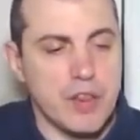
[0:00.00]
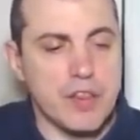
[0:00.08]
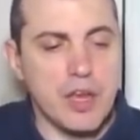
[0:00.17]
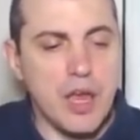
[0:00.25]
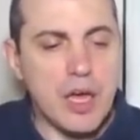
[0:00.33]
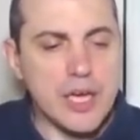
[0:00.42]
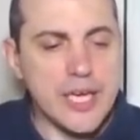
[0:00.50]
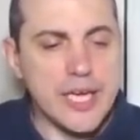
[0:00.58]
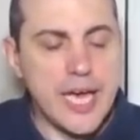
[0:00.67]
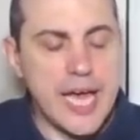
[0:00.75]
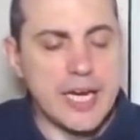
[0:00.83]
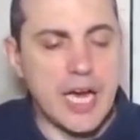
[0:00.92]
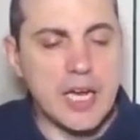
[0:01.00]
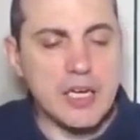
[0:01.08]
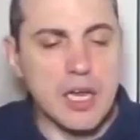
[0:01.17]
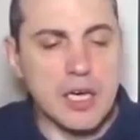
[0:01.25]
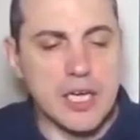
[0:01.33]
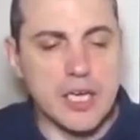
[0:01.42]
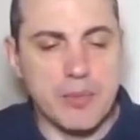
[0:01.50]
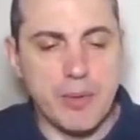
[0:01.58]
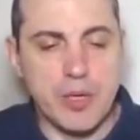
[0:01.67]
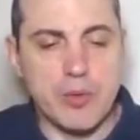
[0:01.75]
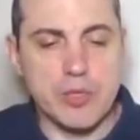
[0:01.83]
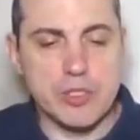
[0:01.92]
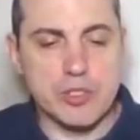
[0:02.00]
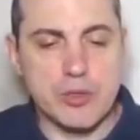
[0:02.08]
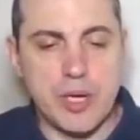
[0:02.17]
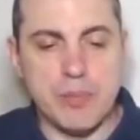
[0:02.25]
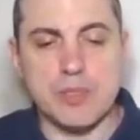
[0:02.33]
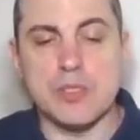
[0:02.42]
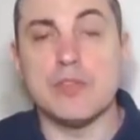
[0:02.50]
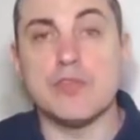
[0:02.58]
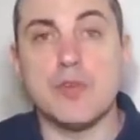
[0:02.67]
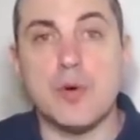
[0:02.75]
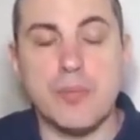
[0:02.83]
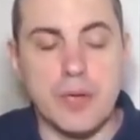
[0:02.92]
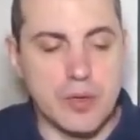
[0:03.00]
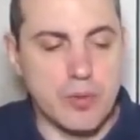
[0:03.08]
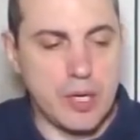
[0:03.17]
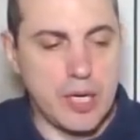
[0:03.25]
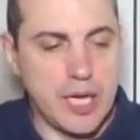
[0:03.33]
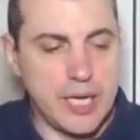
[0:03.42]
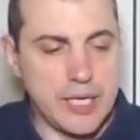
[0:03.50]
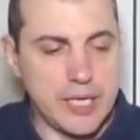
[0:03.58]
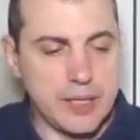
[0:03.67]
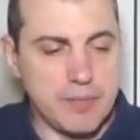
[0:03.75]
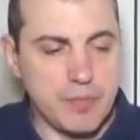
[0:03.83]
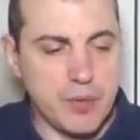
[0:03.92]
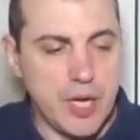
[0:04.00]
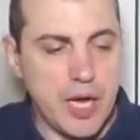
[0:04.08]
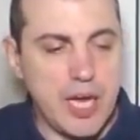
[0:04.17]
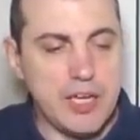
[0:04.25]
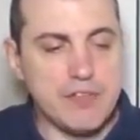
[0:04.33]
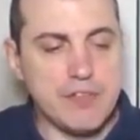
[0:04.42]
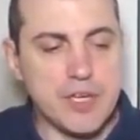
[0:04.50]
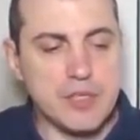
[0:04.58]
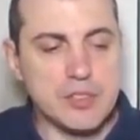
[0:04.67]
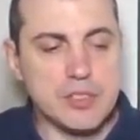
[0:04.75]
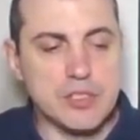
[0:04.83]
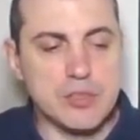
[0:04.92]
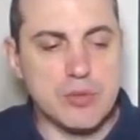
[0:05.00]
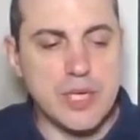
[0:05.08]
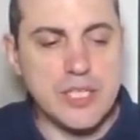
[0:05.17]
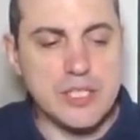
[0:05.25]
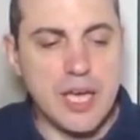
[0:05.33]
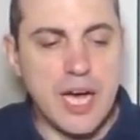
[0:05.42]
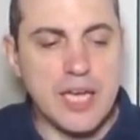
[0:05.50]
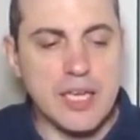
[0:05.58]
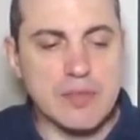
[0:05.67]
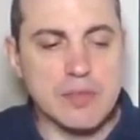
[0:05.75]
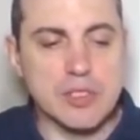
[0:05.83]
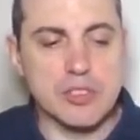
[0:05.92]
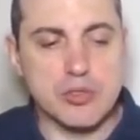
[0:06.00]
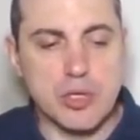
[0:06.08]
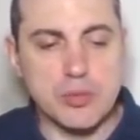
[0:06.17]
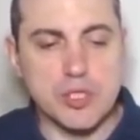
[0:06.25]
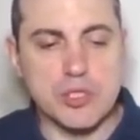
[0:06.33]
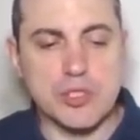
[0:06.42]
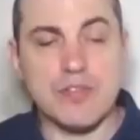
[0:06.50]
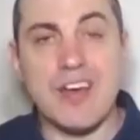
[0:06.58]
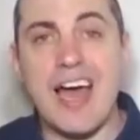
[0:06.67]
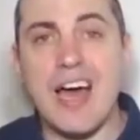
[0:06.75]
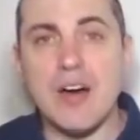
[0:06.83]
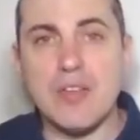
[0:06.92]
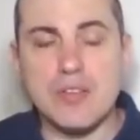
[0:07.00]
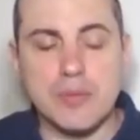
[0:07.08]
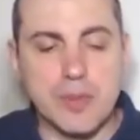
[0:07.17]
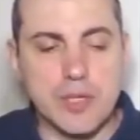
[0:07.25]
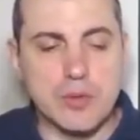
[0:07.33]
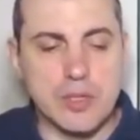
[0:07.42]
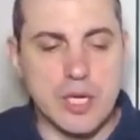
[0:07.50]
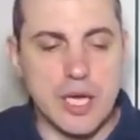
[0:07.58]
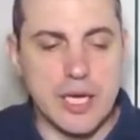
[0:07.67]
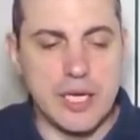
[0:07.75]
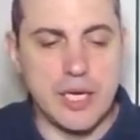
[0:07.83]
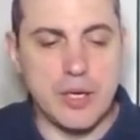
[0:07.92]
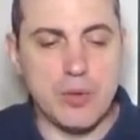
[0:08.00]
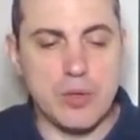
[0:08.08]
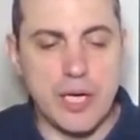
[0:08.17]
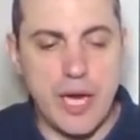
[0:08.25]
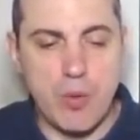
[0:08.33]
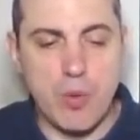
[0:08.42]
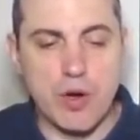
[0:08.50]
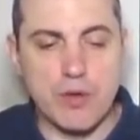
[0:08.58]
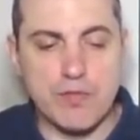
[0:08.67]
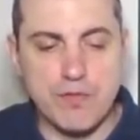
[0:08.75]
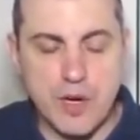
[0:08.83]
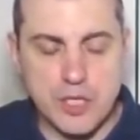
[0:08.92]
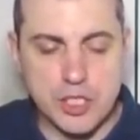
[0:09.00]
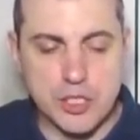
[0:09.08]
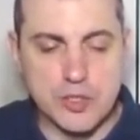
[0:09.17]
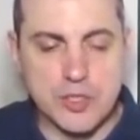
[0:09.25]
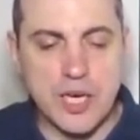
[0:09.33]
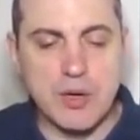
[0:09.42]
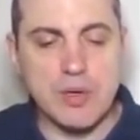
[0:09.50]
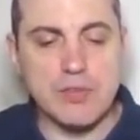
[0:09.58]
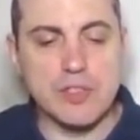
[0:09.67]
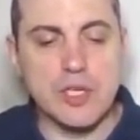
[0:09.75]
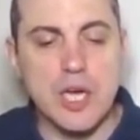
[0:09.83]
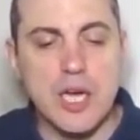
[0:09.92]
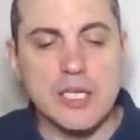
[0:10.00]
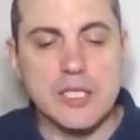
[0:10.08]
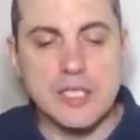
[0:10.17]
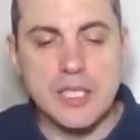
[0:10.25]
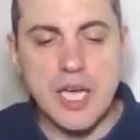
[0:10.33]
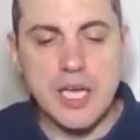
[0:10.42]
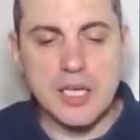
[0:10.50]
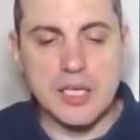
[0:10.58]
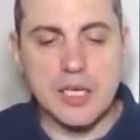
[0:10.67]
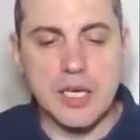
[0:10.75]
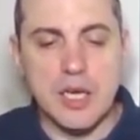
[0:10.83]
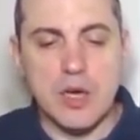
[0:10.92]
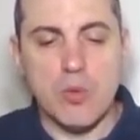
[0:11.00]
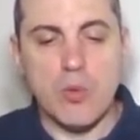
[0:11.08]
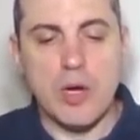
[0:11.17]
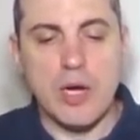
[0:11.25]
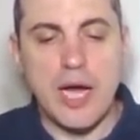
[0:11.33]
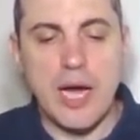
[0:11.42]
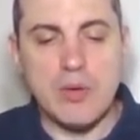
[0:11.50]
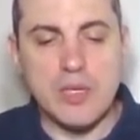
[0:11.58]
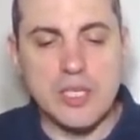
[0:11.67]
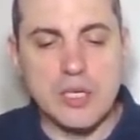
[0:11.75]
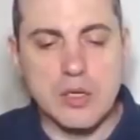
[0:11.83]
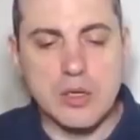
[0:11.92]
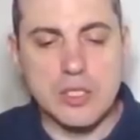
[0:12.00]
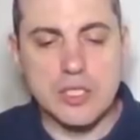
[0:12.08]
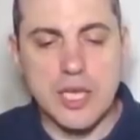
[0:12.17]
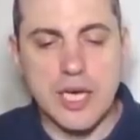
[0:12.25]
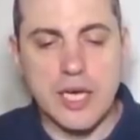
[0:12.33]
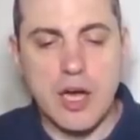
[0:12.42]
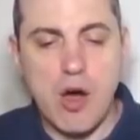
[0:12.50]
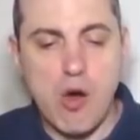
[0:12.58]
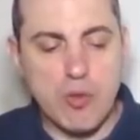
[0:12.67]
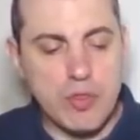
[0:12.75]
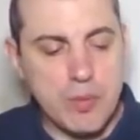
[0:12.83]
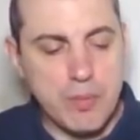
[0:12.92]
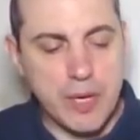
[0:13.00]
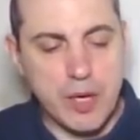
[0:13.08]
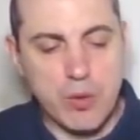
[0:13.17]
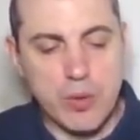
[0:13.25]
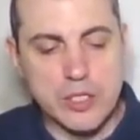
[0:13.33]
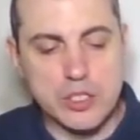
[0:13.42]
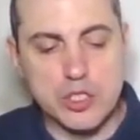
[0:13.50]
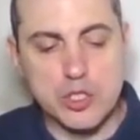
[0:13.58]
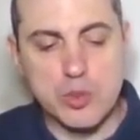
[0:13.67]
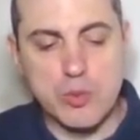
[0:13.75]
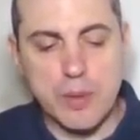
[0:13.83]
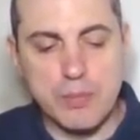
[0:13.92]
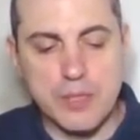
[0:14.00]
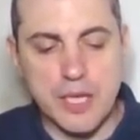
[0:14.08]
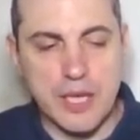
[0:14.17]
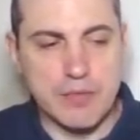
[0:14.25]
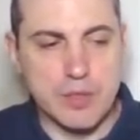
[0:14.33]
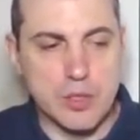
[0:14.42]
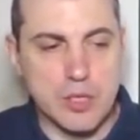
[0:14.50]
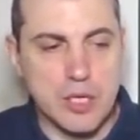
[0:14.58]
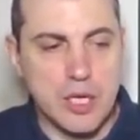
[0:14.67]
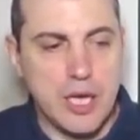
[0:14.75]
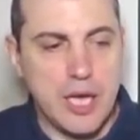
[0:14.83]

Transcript: the locking and unlocking Bitcoin script for Bitcoin Lightning I have found great high-level descriptions of how the Bitcoin Lightning Network functions. However, none where how it looks like on the Bitcoin script level.